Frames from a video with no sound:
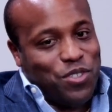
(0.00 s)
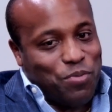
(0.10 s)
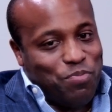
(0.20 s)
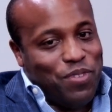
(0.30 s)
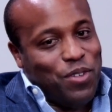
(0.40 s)
usually
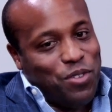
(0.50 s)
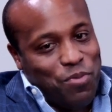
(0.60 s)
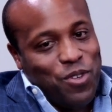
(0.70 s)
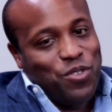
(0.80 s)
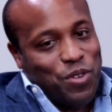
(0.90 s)
like, it was
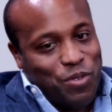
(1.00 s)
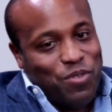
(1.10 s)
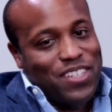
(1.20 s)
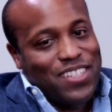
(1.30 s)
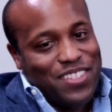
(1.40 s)
usually
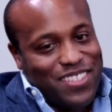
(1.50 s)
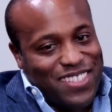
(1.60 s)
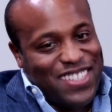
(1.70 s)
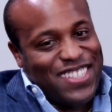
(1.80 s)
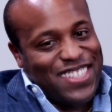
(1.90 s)
like like
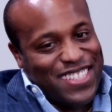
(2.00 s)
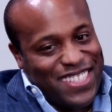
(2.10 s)
Cam Newton's